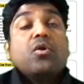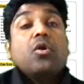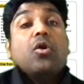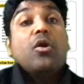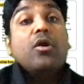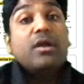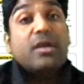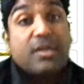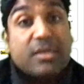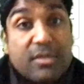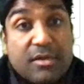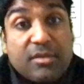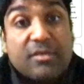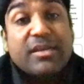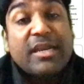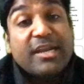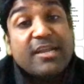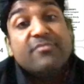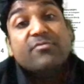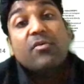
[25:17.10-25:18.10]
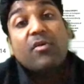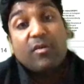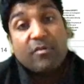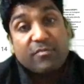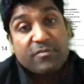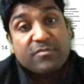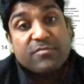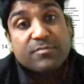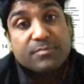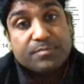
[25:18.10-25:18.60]
alternative
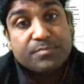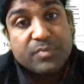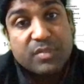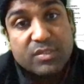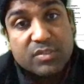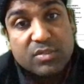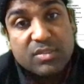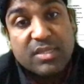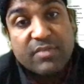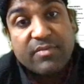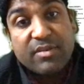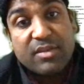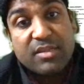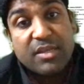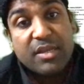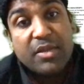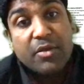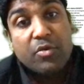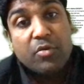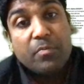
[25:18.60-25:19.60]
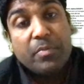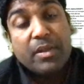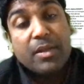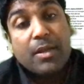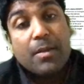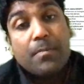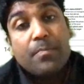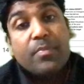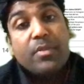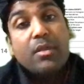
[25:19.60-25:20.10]
of. So they're going to
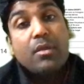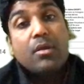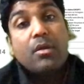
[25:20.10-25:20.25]
become